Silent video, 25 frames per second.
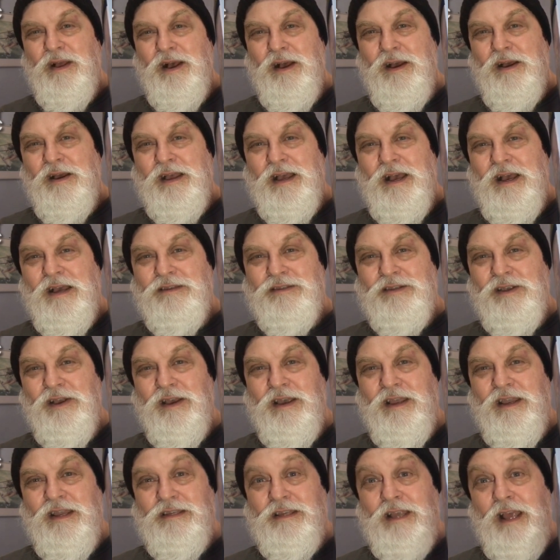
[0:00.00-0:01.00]
Okay, so
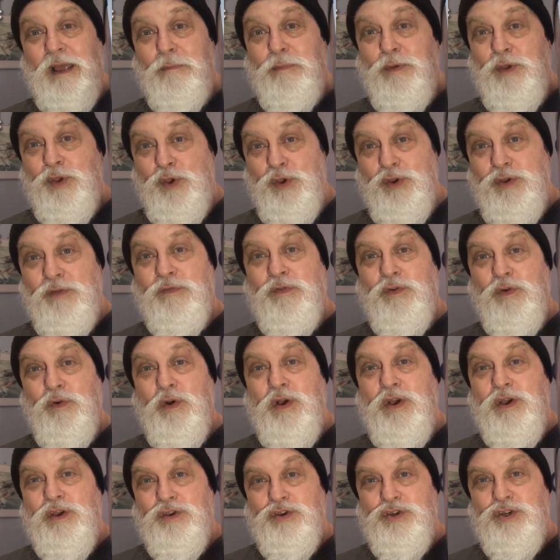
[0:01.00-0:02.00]
it is a beautiful
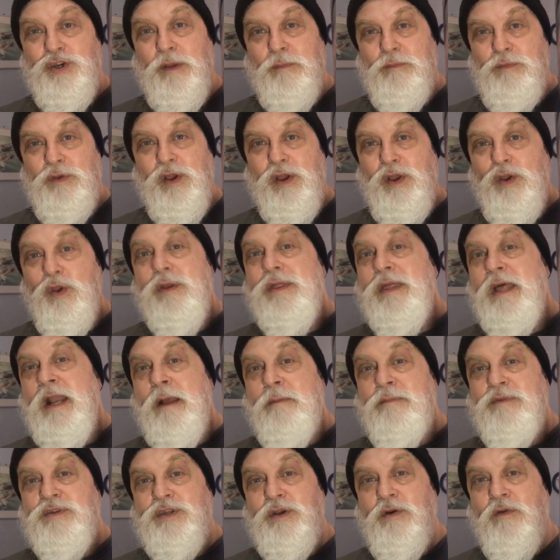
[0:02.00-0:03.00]
ship. You can look that
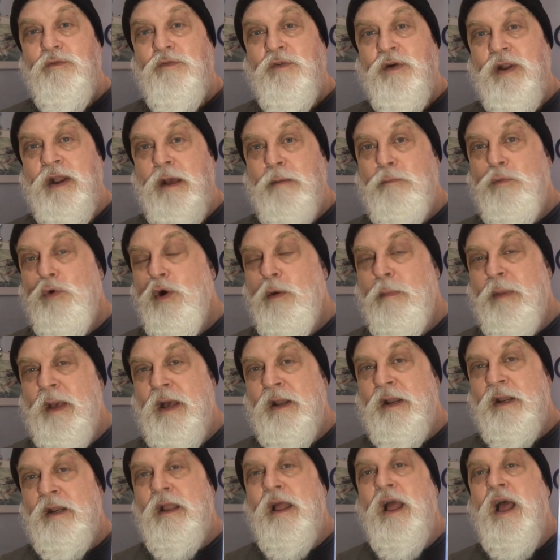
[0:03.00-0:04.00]
up yourself, find out more
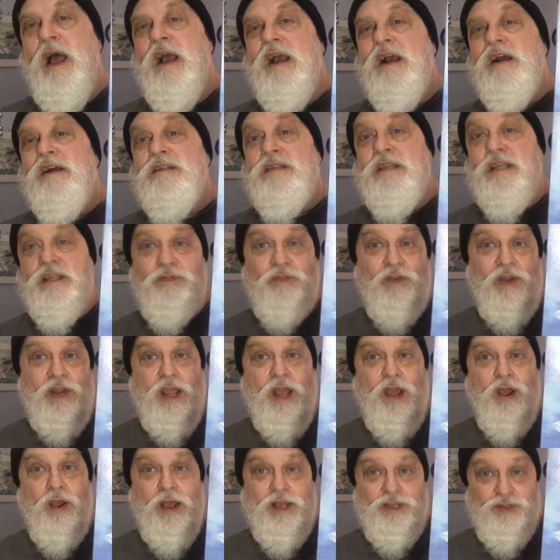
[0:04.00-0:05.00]
about it, because this
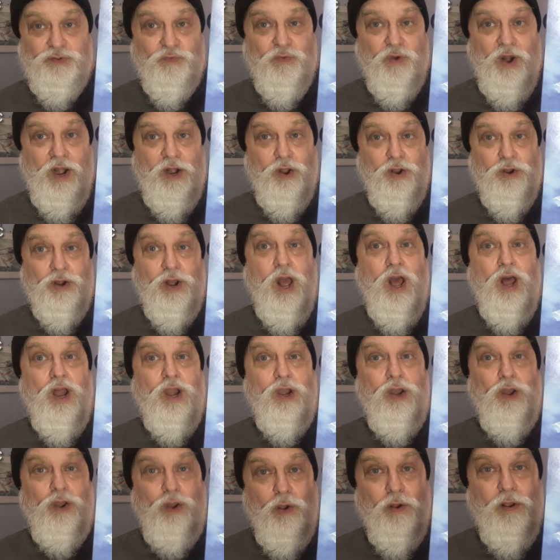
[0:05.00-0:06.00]
video has run on
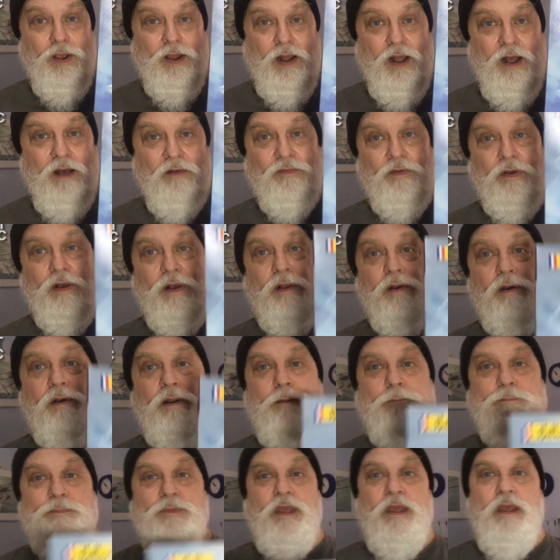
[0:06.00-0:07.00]
long enough. All
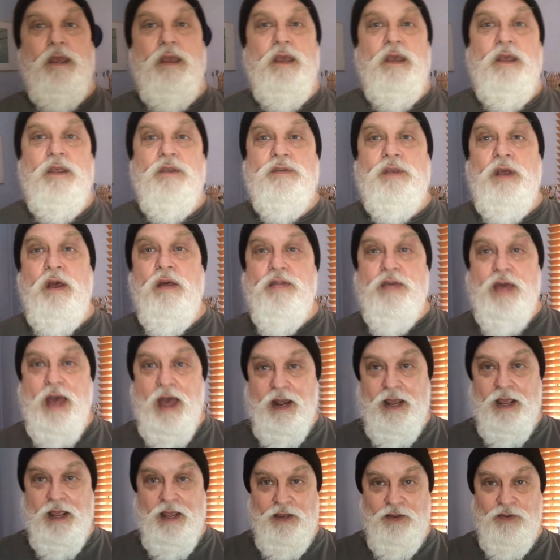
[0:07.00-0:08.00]
right. So
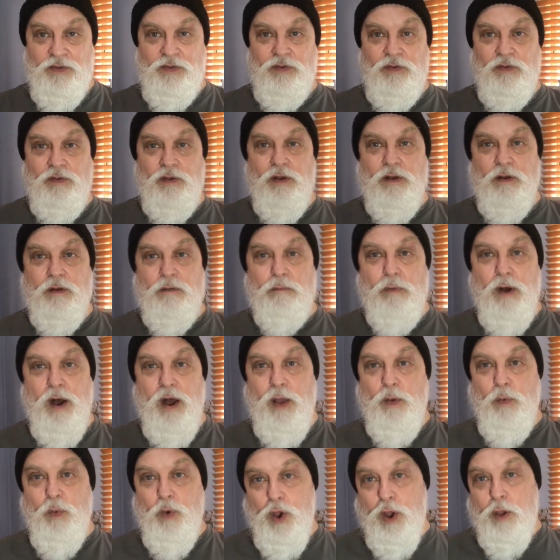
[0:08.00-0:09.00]
that is
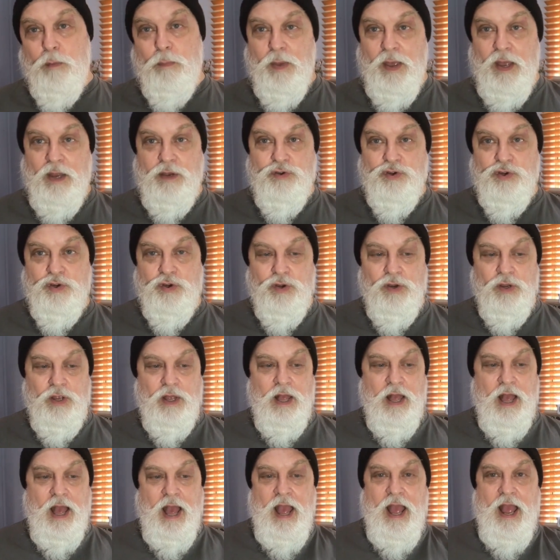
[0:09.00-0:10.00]
my Workbench
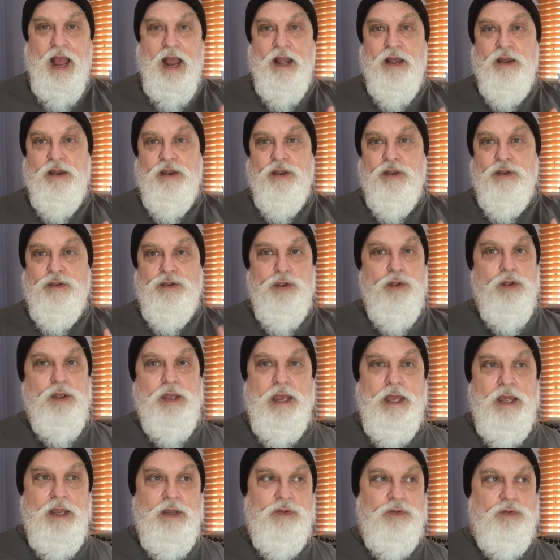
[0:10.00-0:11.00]
and new
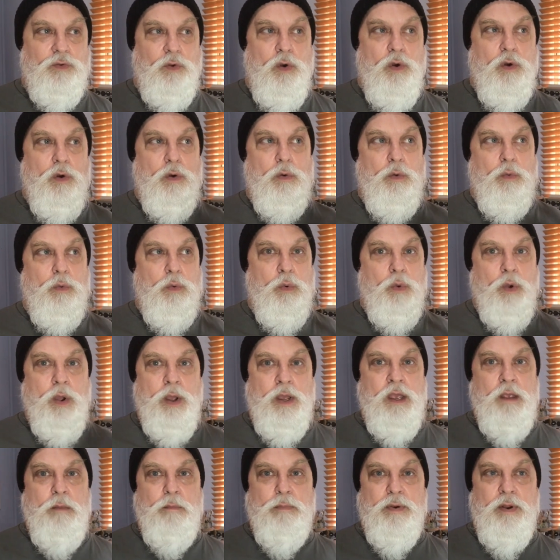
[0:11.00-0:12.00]
kits, or
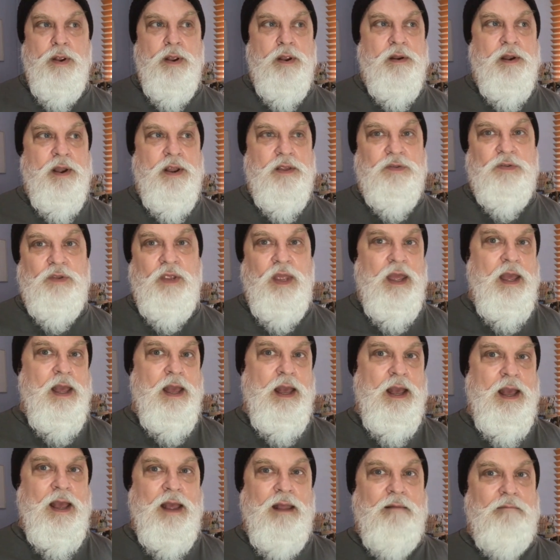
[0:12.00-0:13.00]
work in progress
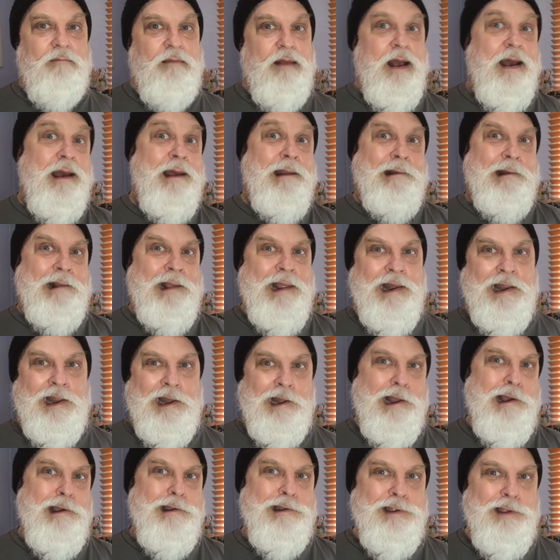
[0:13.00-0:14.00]
and hardly any
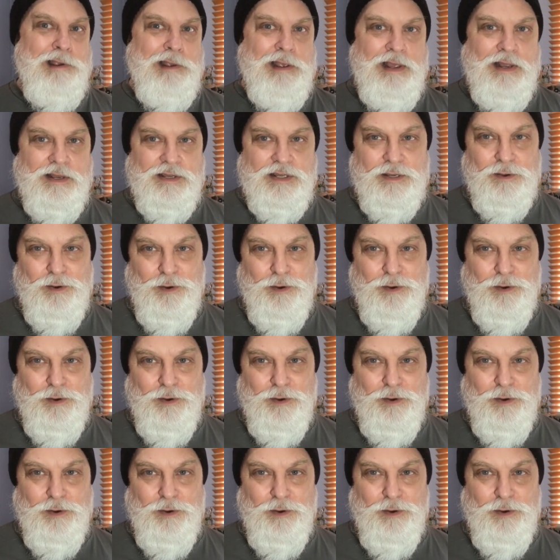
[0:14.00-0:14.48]
no new kits.